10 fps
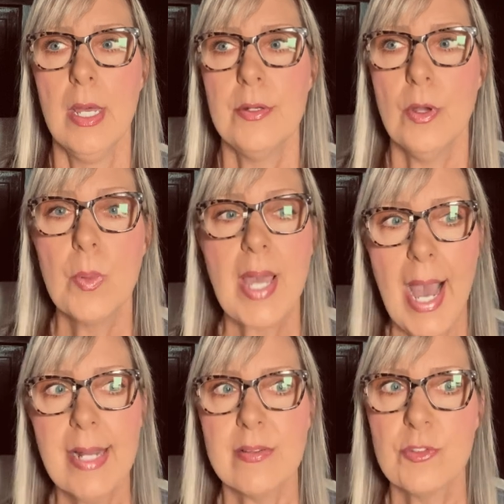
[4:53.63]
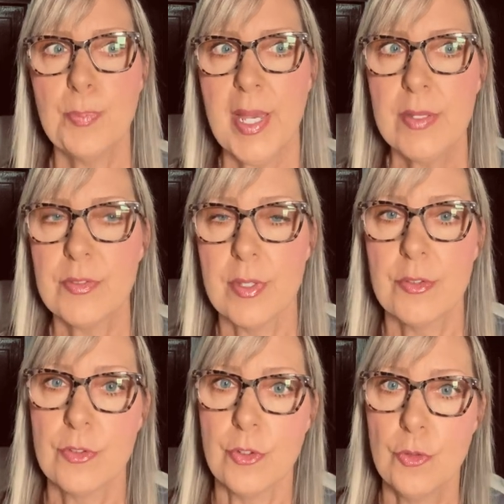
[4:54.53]
No, God expects
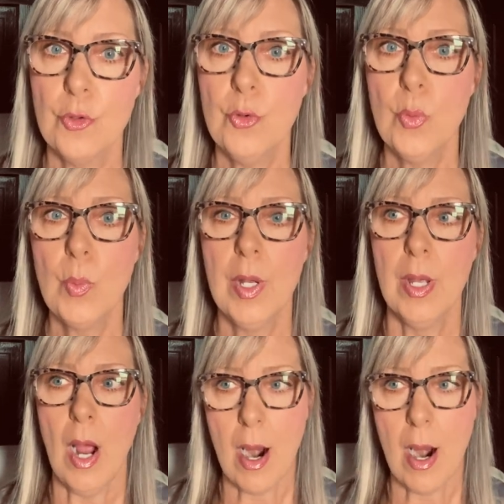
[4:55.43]
us to do